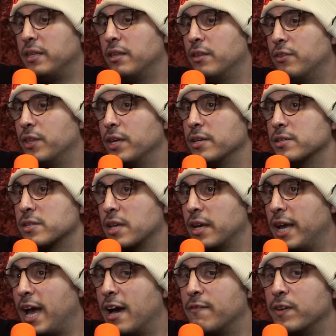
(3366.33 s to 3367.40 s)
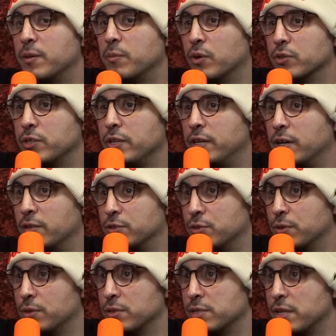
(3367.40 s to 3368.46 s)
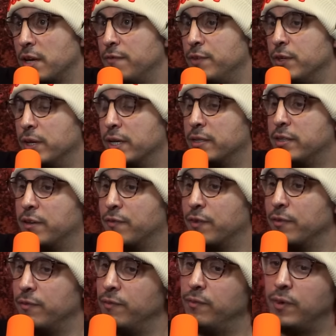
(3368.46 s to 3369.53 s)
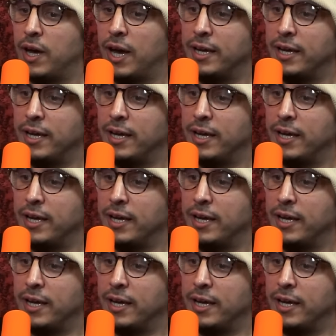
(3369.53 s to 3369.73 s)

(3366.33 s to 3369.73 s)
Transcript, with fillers: mean, the thing is like having multicultural stuff, you get different